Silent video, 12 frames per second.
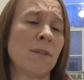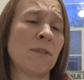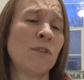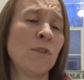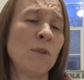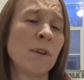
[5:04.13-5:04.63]
as
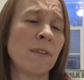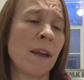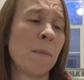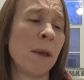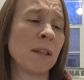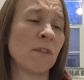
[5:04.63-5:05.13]
soon as I
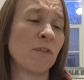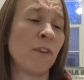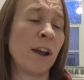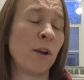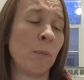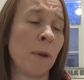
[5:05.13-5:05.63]
make the
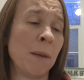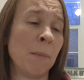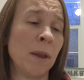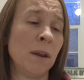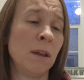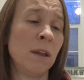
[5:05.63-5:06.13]
final
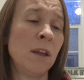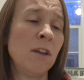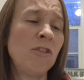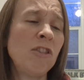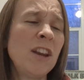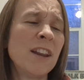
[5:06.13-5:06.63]
payment.
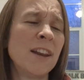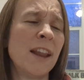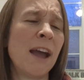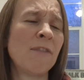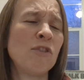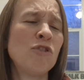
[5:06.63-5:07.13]
She didn't
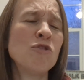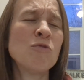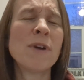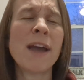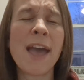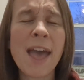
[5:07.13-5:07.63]
have to do
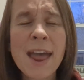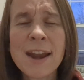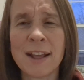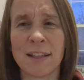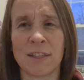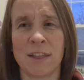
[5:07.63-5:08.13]

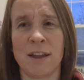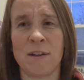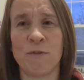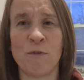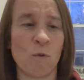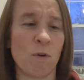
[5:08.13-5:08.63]
anything
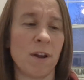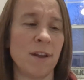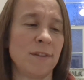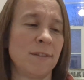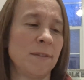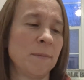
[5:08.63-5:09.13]
for
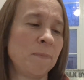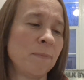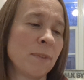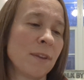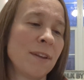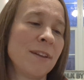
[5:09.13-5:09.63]
it.
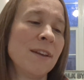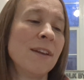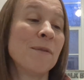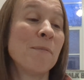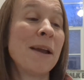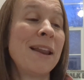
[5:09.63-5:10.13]

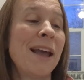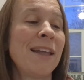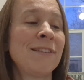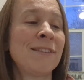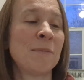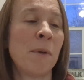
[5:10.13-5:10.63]
My
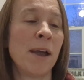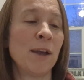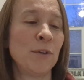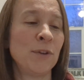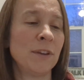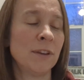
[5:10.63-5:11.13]
dad
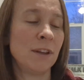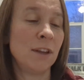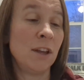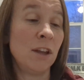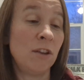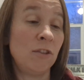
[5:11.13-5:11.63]
smiled.
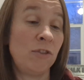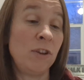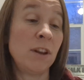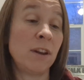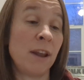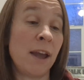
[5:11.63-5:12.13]
She
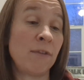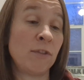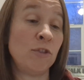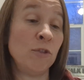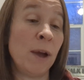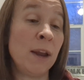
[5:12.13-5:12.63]
didn't have to
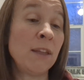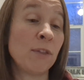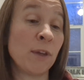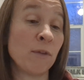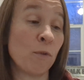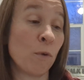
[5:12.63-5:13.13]
do
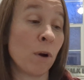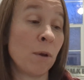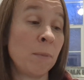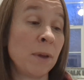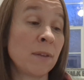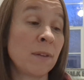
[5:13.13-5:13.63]
anything for it
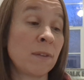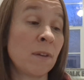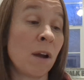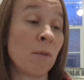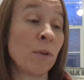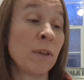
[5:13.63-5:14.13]
because it's
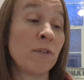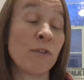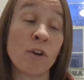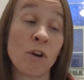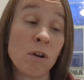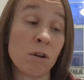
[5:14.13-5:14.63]
not really for
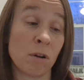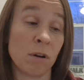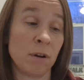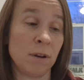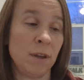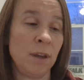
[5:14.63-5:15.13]
her,
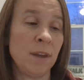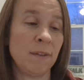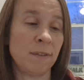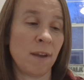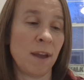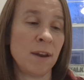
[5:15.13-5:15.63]
he
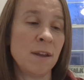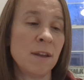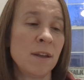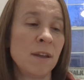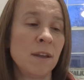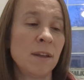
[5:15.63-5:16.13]
said.
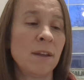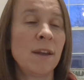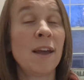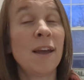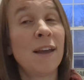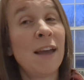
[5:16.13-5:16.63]

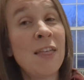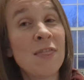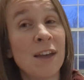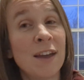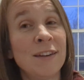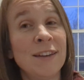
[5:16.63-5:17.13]
And
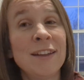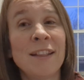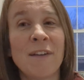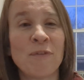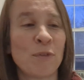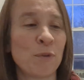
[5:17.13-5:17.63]
then he
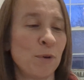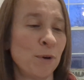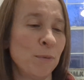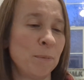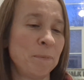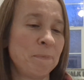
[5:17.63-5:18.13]
left the
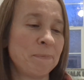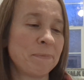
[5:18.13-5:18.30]
room.